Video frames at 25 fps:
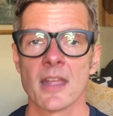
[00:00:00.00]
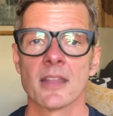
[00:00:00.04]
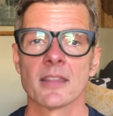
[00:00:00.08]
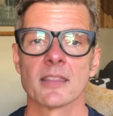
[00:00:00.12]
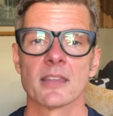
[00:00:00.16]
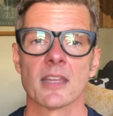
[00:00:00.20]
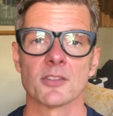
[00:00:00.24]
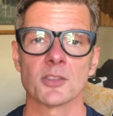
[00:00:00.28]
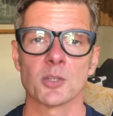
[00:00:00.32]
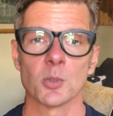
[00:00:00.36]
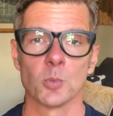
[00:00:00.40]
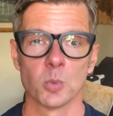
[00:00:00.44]

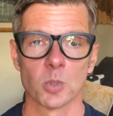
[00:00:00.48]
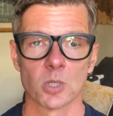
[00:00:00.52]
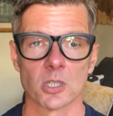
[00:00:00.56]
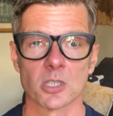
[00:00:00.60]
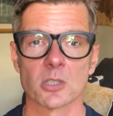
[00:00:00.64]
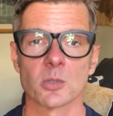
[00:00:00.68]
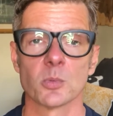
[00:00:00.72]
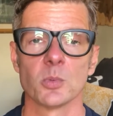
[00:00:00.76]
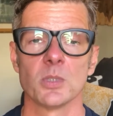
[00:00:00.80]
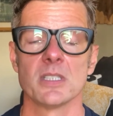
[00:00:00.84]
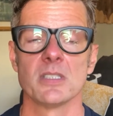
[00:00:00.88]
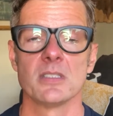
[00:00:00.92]
that the
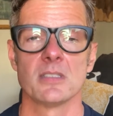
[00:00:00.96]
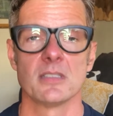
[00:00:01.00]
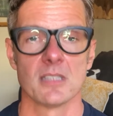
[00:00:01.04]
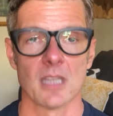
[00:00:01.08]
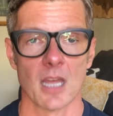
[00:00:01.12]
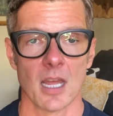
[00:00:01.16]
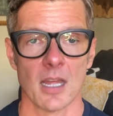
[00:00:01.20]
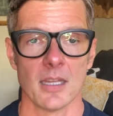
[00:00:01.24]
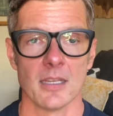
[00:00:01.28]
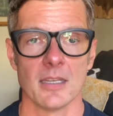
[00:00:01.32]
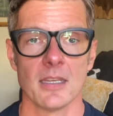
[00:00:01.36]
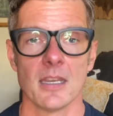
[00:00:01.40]
work was
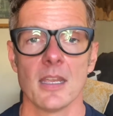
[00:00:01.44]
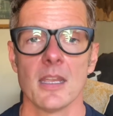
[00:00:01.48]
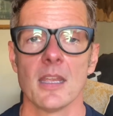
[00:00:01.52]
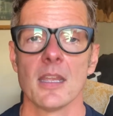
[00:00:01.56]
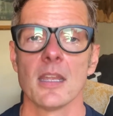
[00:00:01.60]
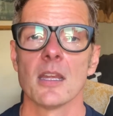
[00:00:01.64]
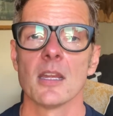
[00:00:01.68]
done